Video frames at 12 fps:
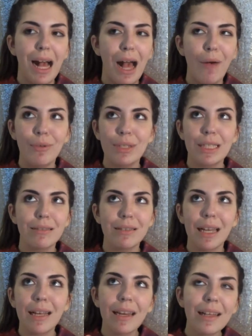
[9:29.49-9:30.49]
I was still
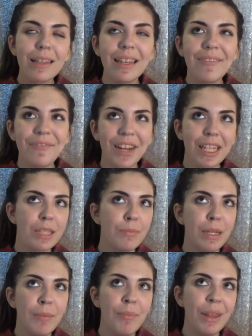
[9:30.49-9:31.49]
technically a
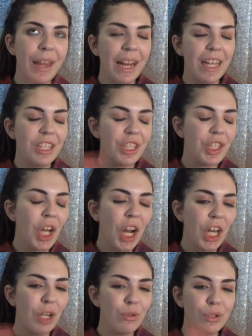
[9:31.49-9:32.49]
freshman, but then I just got
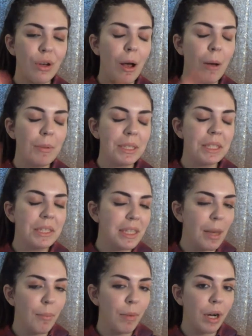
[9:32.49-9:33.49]
out, so I was in
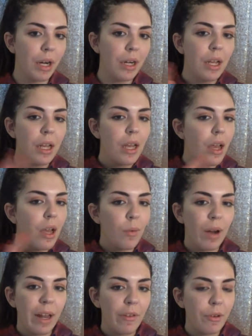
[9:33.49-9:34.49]
summer,
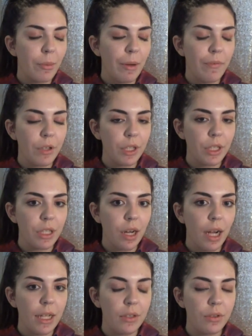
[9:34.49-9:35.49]
right after my first year of
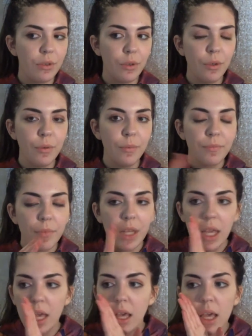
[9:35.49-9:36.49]
high school.
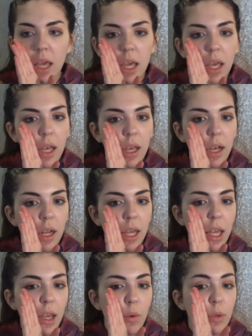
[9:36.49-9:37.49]

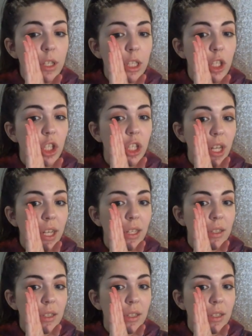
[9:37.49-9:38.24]
It was shit.